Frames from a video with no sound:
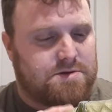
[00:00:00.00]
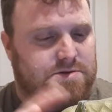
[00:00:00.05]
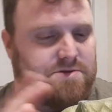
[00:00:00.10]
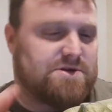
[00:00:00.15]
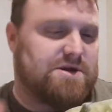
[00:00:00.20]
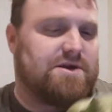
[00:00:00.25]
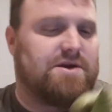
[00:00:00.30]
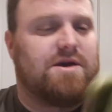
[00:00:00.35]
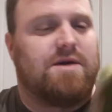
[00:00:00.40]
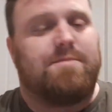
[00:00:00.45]
I
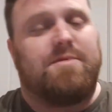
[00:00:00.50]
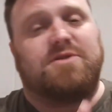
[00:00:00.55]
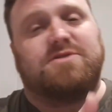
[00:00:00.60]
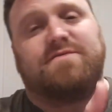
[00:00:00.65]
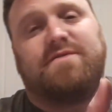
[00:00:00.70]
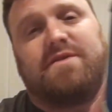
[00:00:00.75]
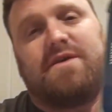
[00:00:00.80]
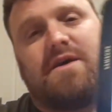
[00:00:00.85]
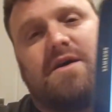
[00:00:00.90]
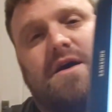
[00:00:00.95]
can get most
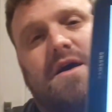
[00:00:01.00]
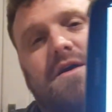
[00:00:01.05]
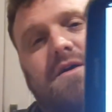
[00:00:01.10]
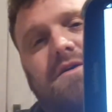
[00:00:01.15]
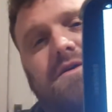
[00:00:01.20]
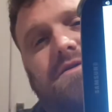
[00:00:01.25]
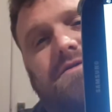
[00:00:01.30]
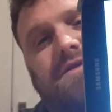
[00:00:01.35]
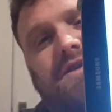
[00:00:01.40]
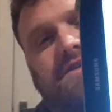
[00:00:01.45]
of it there.
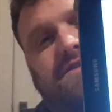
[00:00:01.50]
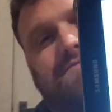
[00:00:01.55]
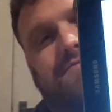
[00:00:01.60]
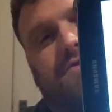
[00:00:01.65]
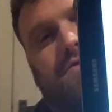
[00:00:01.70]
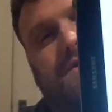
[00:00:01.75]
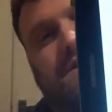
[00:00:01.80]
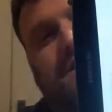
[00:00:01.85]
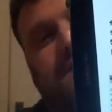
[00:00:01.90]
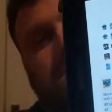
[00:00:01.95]
This
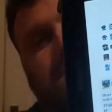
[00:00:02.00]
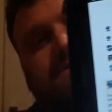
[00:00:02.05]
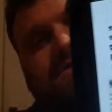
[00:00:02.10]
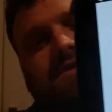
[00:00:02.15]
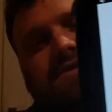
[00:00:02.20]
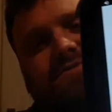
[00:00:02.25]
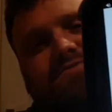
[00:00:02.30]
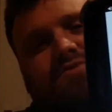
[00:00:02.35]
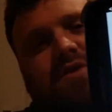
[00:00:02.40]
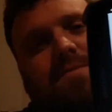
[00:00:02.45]
sprue here, which
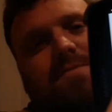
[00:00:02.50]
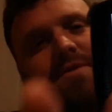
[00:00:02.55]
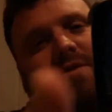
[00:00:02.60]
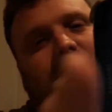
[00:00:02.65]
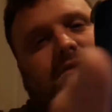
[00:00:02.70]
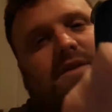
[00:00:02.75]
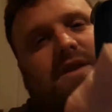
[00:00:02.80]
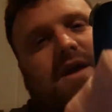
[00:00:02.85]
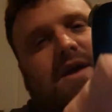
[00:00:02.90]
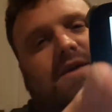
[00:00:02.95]
is remnant of
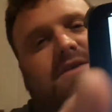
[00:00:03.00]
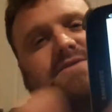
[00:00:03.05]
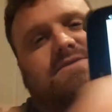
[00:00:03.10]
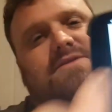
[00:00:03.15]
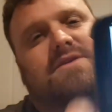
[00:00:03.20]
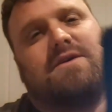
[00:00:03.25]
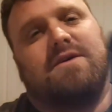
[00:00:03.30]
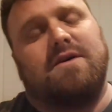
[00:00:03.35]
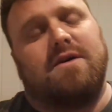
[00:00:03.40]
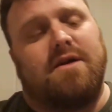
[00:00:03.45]
the
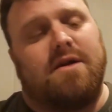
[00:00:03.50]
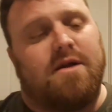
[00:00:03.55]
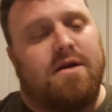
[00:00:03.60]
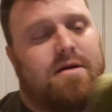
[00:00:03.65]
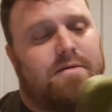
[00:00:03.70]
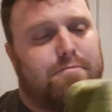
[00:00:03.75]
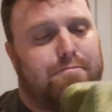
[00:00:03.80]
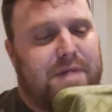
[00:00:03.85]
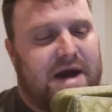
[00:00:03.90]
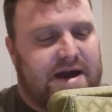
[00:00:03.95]
legs,
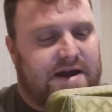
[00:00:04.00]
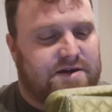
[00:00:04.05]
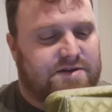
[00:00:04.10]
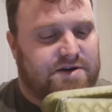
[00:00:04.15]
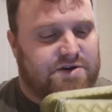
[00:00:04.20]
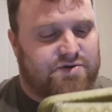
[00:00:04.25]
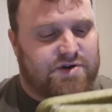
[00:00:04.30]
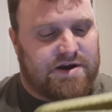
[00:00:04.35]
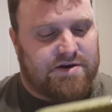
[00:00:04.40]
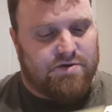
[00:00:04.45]
back of the
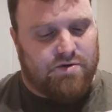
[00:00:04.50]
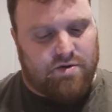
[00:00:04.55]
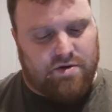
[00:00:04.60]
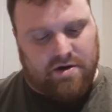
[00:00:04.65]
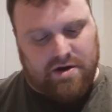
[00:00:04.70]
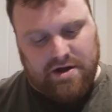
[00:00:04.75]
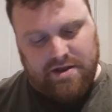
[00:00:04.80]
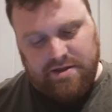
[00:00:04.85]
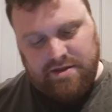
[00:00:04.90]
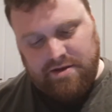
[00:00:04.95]

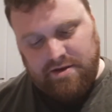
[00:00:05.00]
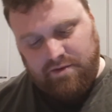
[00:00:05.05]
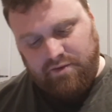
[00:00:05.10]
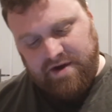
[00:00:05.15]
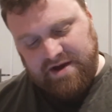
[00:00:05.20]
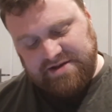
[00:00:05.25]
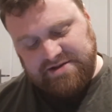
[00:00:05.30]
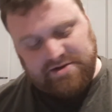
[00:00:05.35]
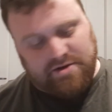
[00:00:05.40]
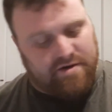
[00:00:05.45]
Dreadnought, and the
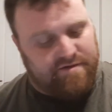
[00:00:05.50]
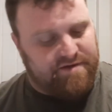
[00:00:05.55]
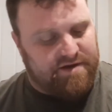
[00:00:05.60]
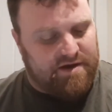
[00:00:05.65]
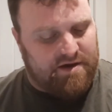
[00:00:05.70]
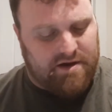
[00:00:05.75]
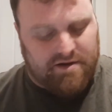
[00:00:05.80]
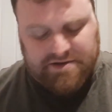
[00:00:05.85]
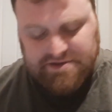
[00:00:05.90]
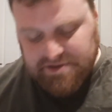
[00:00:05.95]
rest of
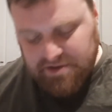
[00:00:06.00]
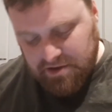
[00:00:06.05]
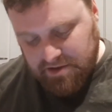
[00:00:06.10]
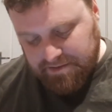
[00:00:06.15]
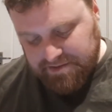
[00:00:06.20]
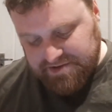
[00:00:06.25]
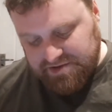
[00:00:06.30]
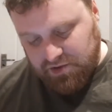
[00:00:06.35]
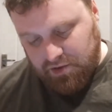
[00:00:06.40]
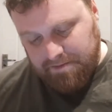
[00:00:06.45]
the... Oh, it's not
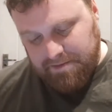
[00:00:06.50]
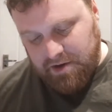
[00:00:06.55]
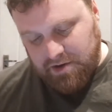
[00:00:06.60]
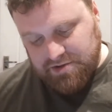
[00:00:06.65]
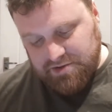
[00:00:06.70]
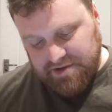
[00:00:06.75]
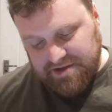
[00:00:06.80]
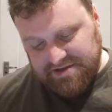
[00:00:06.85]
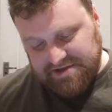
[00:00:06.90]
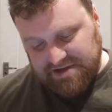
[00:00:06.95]
a storm
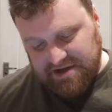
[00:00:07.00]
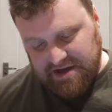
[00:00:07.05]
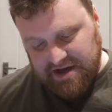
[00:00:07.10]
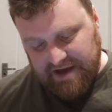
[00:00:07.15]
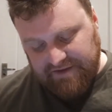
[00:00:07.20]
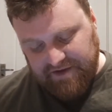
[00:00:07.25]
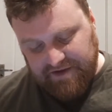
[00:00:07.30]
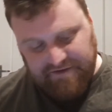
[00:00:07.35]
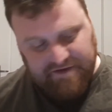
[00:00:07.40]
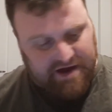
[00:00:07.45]
bolter, it's a
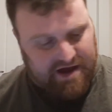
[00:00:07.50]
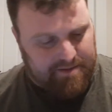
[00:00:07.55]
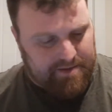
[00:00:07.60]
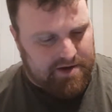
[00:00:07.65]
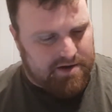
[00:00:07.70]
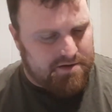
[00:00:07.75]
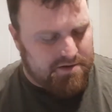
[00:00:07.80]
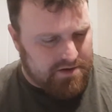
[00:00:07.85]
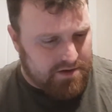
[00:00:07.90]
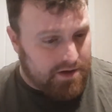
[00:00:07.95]
heavy
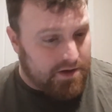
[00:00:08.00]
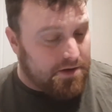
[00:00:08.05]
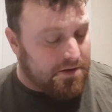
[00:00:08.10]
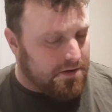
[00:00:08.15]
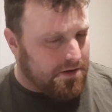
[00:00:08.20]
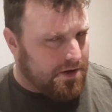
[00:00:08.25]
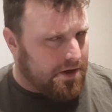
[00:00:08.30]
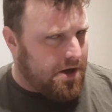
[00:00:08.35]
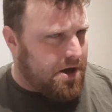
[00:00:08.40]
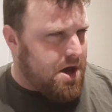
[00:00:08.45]
flamer.
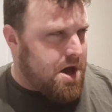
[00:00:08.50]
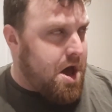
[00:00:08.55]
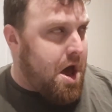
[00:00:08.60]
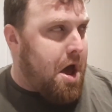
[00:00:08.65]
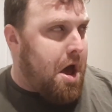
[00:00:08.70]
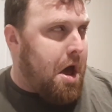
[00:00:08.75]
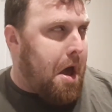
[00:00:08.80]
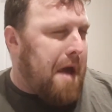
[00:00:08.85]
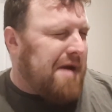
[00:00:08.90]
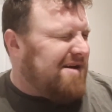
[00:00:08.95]

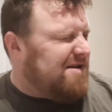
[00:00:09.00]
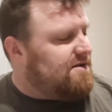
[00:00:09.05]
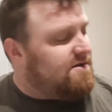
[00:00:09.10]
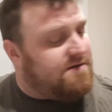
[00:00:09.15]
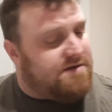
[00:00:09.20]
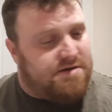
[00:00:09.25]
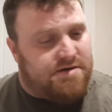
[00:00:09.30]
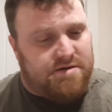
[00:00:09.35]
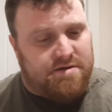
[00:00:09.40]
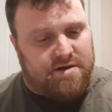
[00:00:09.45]

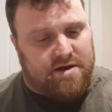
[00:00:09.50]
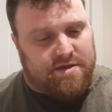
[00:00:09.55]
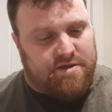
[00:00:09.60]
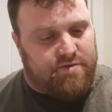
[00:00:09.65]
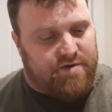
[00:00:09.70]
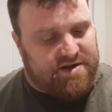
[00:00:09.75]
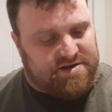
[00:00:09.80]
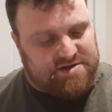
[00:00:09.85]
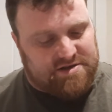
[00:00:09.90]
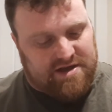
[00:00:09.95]
And the
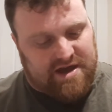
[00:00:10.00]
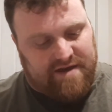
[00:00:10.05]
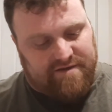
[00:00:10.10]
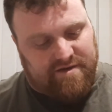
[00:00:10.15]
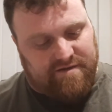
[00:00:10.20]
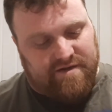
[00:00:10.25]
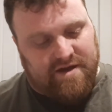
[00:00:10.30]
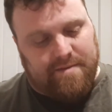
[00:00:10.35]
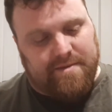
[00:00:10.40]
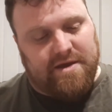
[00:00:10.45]
rest of the heavy
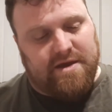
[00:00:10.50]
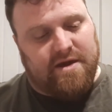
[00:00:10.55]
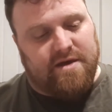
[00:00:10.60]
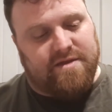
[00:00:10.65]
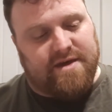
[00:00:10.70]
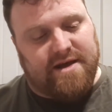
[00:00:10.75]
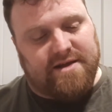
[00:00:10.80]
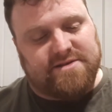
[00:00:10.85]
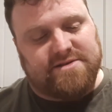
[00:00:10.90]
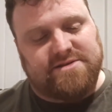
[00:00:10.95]
flamer, yeah,
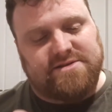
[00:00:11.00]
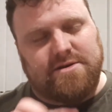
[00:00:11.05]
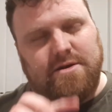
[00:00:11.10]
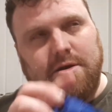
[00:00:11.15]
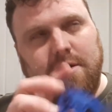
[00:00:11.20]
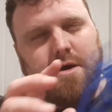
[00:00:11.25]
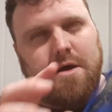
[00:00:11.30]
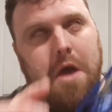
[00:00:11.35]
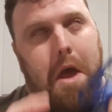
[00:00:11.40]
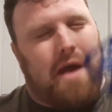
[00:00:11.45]
that's
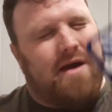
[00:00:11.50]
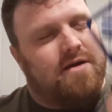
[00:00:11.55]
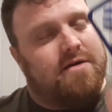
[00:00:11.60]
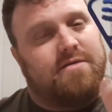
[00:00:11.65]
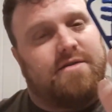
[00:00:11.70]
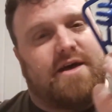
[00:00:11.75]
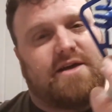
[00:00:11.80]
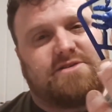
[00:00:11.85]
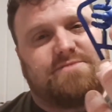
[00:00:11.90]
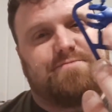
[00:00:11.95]

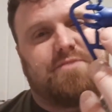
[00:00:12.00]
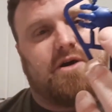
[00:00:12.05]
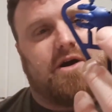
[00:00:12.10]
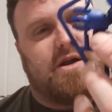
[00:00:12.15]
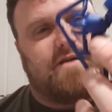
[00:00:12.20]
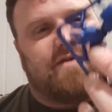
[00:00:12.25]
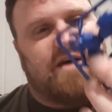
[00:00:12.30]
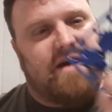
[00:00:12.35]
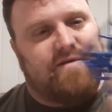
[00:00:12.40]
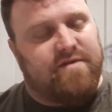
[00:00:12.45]
part
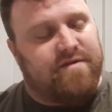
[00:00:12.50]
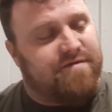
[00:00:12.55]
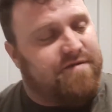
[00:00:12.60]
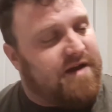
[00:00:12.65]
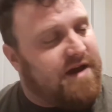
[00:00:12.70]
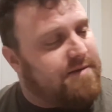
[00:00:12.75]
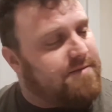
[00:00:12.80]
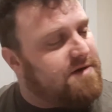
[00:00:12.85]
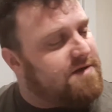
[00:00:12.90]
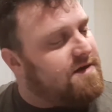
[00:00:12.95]
of a heavy
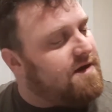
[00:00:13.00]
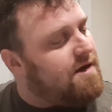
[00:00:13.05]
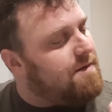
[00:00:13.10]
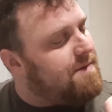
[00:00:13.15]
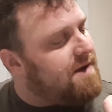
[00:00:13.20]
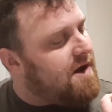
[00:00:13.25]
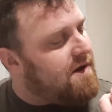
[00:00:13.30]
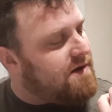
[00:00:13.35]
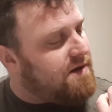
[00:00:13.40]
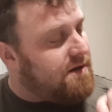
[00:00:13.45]
flamer there,
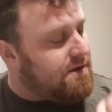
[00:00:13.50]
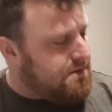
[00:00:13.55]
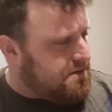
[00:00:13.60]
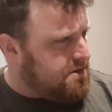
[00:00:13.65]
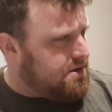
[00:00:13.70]
apparently.